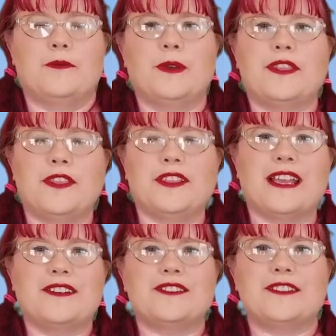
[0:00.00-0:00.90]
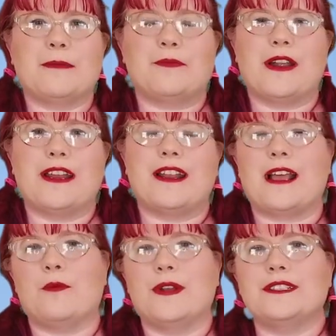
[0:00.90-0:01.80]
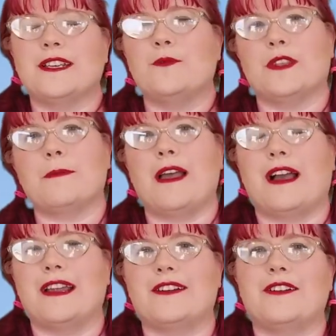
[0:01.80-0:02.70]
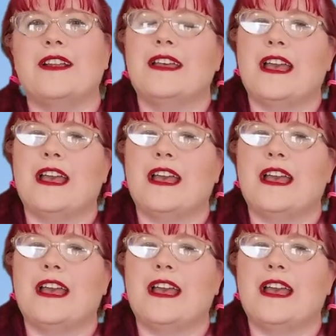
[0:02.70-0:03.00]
With the layers separated, I went in with my iron